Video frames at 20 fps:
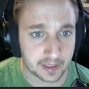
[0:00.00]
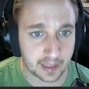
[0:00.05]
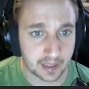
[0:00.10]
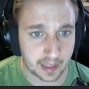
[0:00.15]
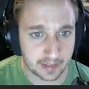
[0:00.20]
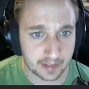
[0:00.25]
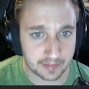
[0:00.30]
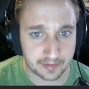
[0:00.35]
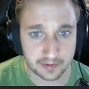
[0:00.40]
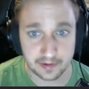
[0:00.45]

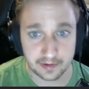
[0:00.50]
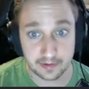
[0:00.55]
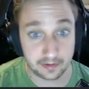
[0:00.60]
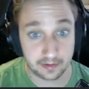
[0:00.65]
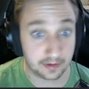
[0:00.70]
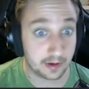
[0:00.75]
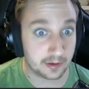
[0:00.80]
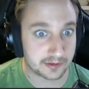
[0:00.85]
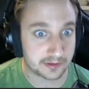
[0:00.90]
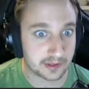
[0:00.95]
The
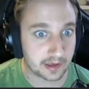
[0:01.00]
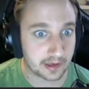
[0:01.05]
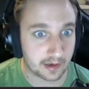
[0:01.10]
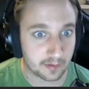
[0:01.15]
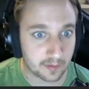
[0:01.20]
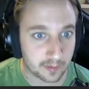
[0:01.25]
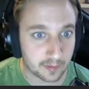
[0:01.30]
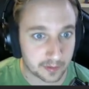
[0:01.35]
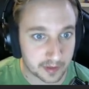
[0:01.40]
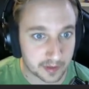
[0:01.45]
notes,
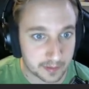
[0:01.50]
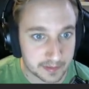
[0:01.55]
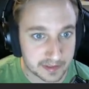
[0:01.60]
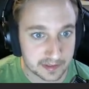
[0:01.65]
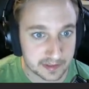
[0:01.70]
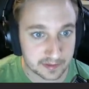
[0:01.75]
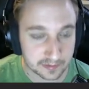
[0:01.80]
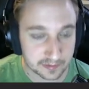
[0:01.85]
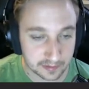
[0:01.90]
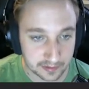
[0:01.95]
however, are going to be
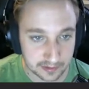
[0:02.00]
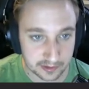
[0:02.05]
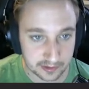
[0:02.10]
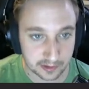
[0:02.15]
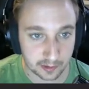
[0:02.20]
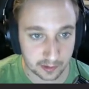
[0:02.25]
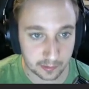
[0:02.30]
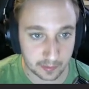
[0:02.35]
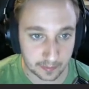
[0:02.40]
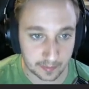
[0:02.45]
different.
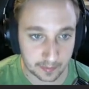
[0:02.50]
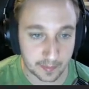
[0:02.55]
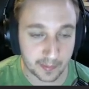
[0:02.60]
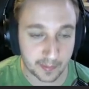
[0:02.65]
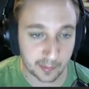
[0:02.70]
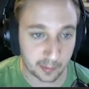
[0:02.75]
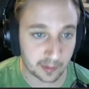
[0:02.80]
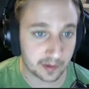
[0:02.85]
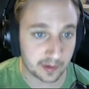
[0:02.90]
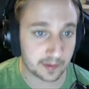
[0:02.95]
So remember,
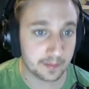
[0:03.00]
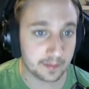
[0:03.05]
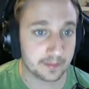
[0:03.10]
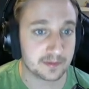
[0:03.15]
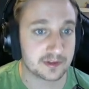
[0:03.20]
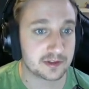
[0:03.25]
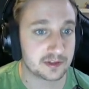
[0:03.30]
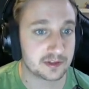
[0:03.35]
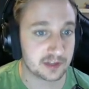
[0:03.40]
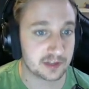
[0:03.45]
we're
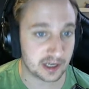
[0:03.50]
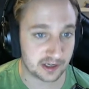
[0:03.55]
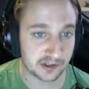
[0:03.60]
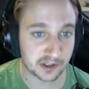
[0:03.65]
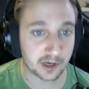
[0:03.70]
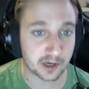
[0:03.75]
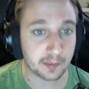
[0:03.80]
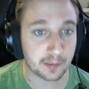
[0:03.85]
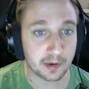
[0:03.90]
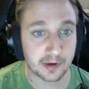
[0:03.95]
changing
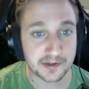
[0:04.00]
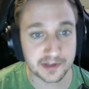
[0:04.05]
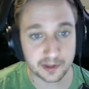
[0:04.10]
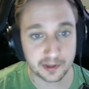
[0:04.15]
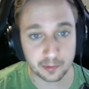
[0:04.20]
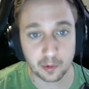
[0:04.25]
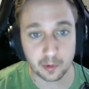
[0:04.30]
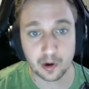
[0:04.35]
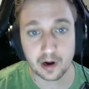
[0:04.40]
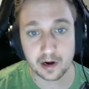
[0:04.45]
our bows on
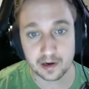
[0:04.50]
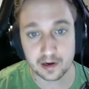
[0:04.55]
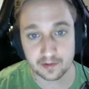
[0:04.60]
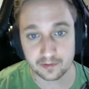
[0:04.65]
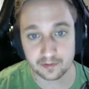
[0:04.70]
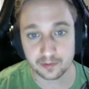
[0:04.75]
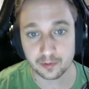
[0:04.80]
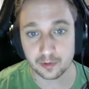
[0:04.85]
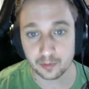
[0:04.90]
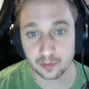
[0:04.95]
1 and
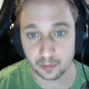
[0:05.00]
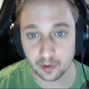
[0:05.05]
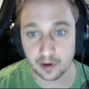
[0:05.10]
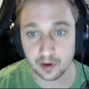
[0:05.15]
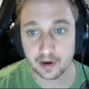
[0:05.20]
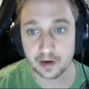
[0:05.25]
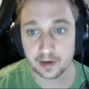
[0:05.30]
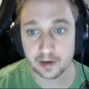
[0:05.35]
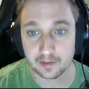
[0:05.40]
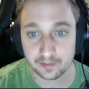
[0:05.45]
4,
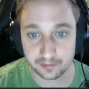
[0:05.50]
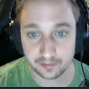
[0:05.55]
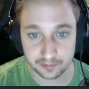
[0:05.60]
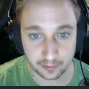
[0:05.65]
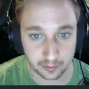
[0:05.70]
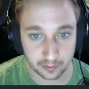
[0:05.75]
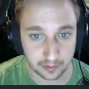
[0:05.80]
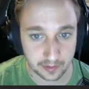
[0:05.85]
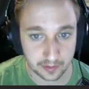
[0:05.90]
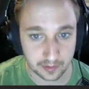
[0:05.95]
1 and
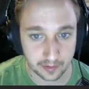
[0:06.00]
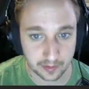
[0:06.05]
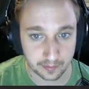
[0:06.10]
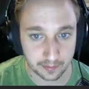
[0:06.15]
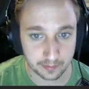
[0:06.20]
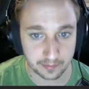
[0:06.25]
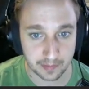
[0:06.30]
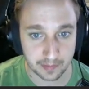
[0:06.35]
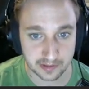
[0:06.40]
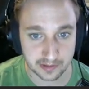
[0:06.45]
4,
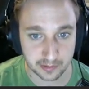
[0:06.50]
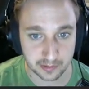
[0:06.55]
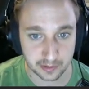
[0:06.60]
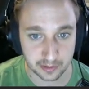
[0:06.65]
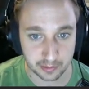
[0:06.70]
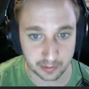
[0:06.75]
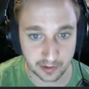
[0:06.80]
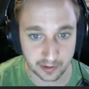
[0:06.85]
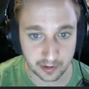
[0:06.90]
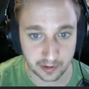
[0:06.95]
basically
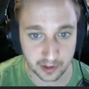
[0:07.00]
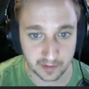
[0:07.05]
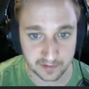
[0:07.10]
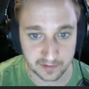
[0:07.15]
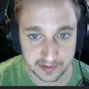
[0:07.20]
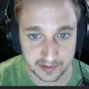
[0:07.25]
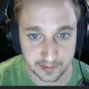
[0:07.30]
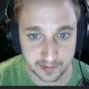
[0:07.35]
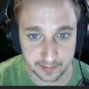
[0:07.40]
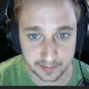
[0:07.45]
throughout all of
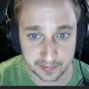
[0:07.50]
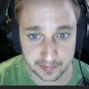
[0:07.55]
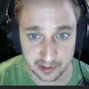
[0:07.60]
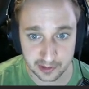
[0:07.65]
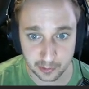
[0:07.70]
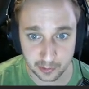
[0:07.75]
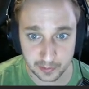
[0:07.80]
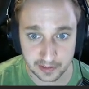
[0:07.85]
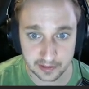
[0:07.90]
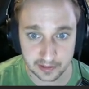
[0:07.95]
this until
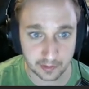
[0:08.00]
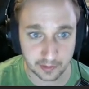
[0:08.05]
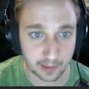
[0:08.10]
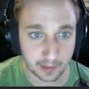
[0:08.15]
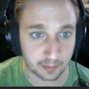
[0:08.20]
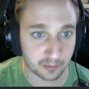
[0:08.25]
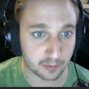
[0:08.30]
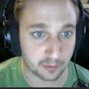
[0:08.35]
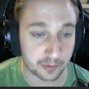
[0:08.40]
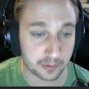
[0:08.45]
we get to right
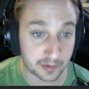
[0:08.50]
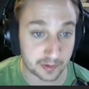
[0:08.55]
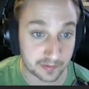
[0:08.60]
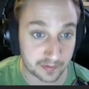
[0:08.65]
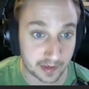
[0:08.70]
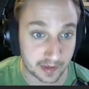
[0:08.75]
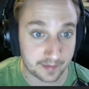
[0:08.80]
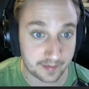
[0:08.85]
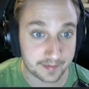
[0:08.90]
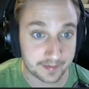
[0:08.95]
before 35.